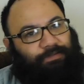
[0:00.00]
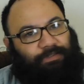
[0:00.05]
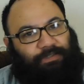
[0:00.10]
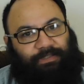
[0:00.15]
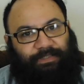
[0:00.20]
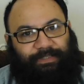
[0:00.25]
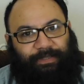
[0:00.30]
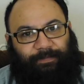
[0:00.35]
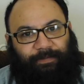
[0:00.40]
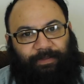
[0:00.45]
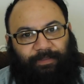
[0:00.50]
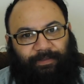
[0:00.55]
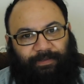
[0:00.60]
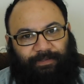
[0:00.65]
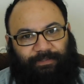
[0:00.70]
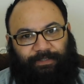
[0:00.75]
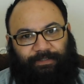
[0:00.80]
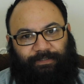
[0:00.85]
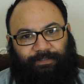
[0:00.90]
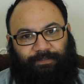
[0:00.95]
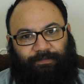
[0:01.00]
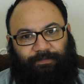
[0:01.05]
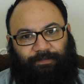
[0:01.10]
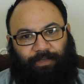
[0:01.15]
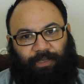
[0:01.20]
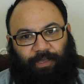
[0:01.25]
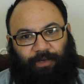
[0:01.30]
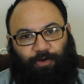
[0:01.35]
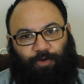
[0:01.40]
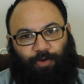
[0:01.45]
something that's just
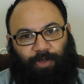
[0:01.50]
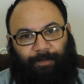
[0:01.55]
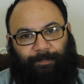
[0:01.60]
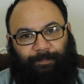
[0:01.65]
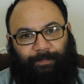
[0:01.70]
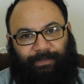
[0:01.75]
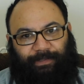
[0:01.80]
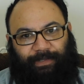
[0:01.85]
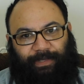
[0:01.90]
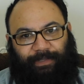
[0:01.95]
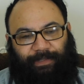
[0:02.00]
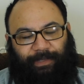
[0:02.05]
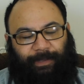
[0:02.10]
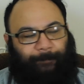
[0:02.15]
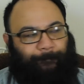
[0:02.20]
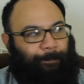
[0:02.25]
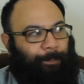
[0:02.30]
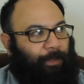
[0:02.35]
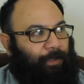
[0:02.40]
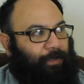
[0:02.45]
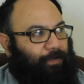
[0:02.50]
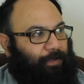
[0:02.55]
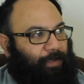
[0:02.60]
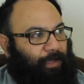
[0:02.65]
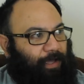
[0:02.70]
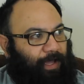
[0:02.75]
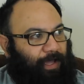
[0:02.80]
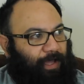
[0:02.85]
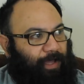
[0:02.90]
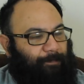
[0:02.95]
annoying me lately.
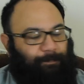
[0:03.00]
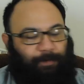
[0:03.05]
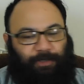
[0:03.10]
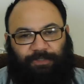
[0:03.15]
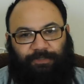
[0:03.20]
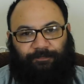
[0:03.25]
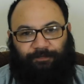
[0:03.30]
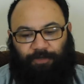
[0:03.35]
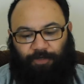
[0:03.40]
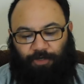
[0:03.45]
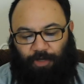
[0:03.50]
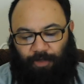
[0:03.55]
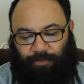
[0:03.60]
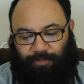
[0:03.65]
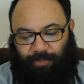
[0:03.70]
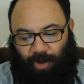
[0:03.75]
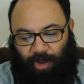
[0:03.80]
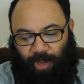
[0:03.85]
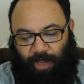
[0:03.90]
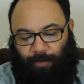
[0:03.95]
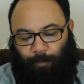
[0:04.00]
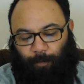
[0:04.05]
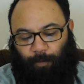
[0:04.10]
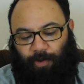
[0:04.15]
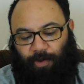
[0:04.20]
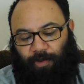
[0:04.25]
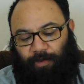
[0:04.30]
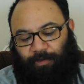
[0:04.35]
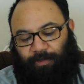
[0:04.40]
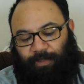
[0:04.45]
Most of you know that I
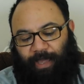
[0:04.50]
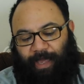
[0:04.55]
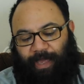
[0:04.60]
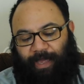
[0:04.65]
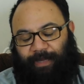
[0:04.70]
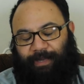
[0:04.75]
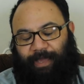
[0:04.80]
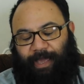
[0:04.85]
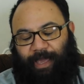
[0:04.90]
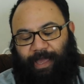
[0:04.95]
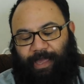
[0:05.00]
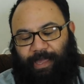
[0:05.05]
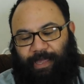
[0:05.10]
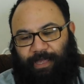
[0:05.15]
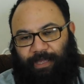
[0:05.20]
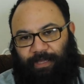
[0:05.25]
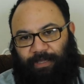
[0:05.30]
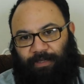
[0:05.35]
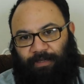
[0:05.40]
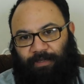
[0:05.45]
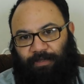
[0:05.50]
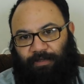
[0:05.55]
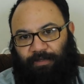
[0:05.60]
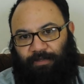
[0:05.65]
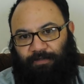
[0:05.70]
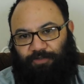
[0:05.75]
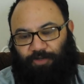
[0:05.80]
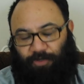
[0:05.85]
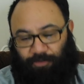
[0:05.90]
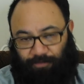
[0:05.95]
work at a
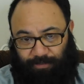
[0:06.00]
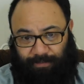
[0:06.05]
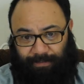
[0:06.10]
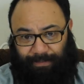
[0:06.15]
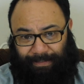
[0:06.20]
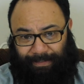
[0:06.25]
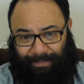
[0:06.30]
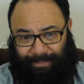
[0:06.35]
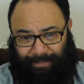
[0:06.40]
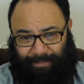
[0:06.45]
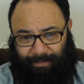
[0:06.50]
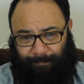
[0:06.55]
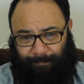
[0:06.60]
doctor's clinic,